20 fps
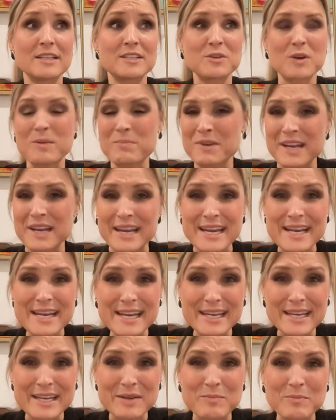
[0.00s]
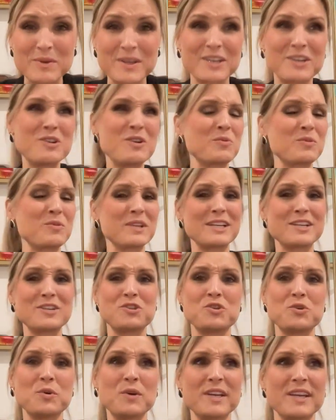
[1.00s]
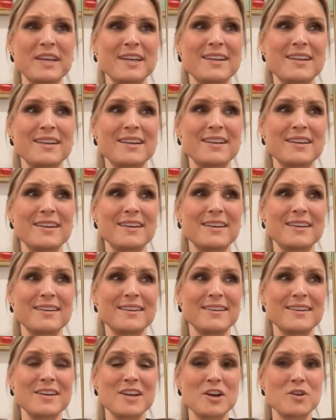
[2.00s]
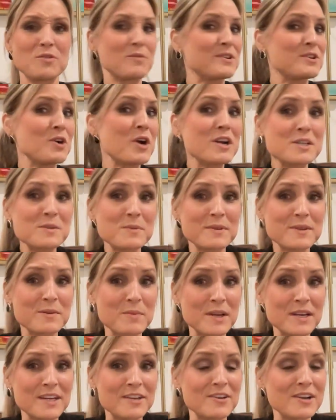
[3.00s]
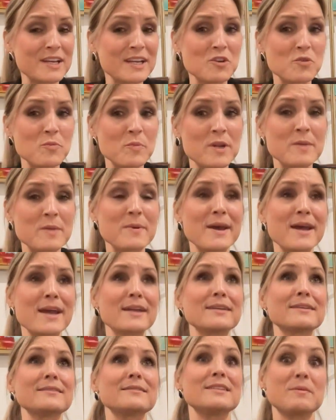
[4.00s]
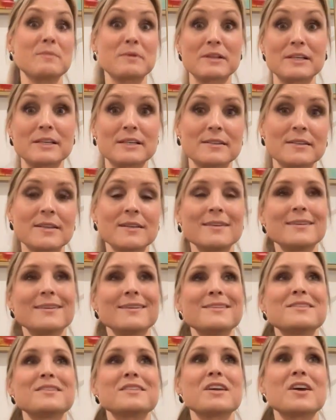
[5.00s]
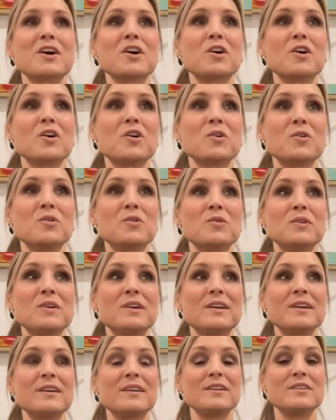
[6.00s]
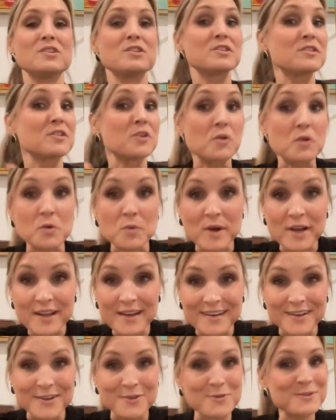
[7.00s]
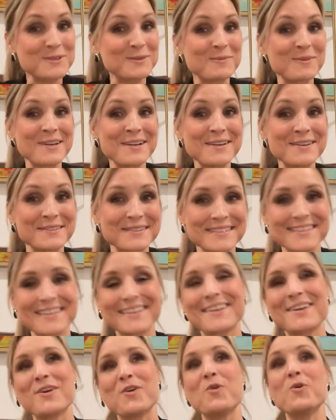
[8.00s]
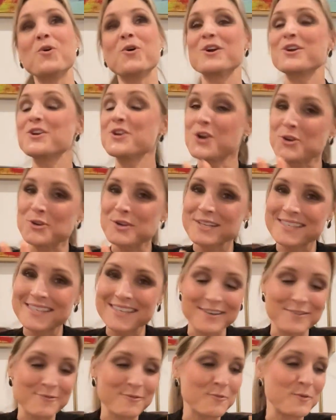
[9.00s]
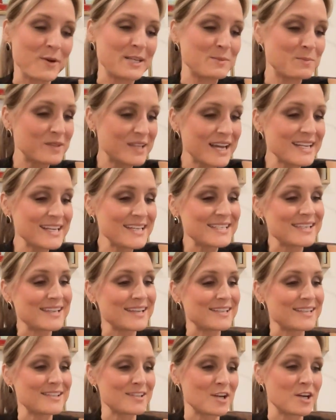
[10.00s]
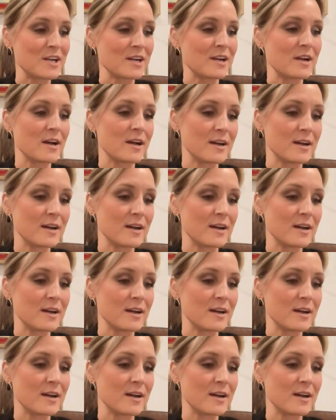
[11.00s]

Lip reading: so I'm going to eat it, but you don't really enjoy it. You already spent the money. You're not getting your money back typically. So just throw it away and go do something else. Or, you can see it different ways, but that is a sunk